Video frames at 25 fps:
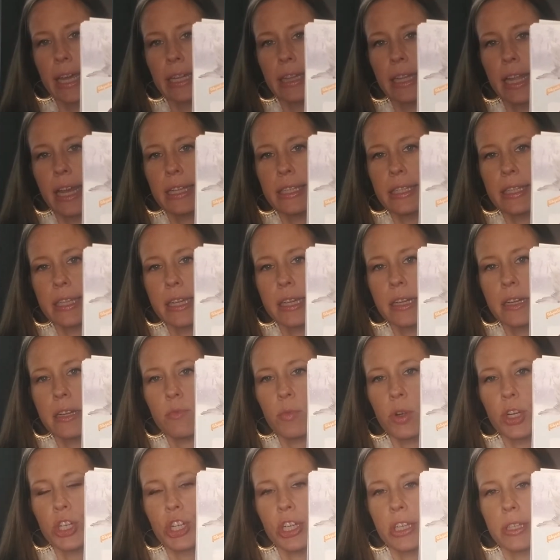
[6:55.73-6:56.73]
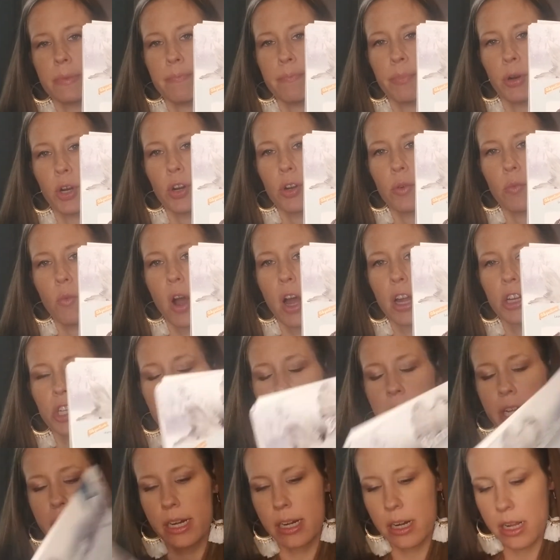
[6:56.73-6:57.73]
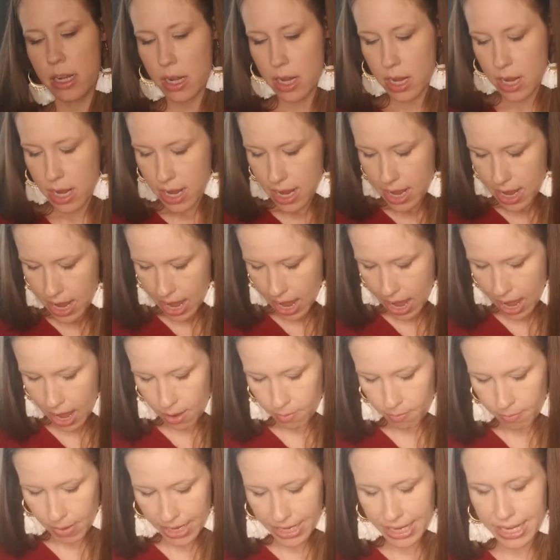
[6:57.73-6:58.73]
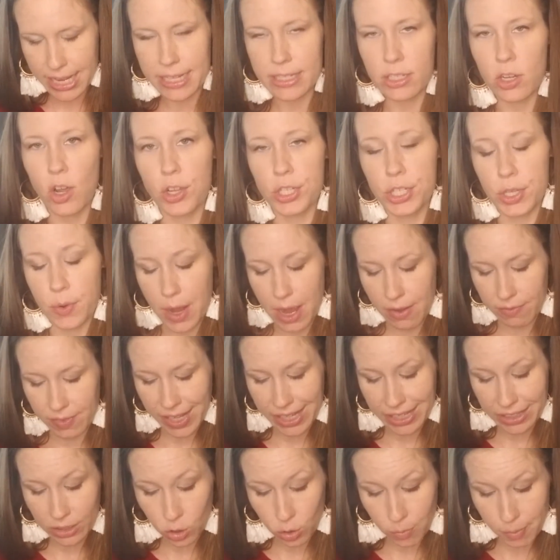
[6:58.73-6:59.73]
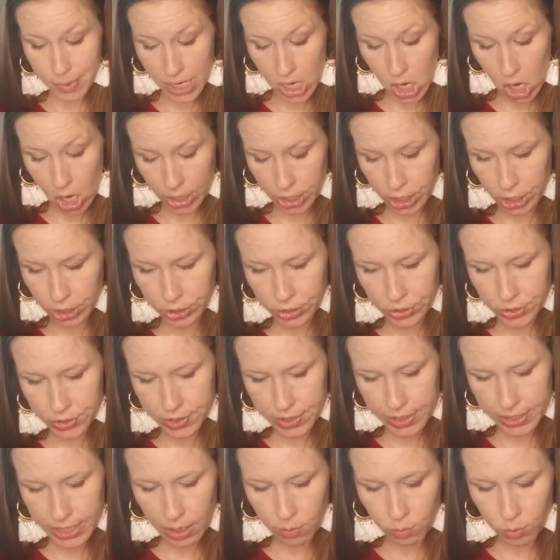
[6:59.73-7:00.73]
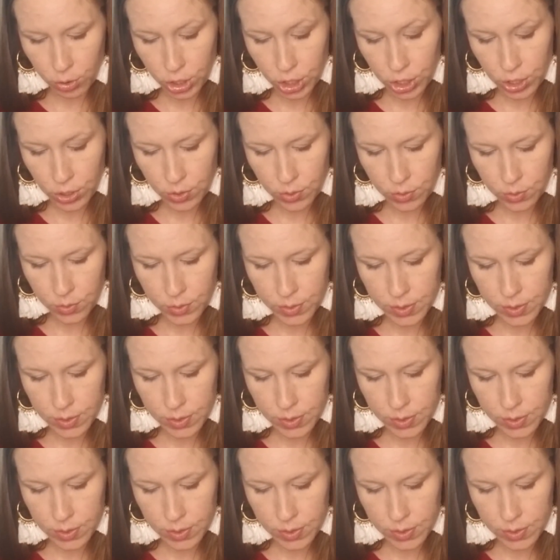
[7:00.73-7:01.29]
lesson, which is bird watching. My kids also have little binoculars that they will use.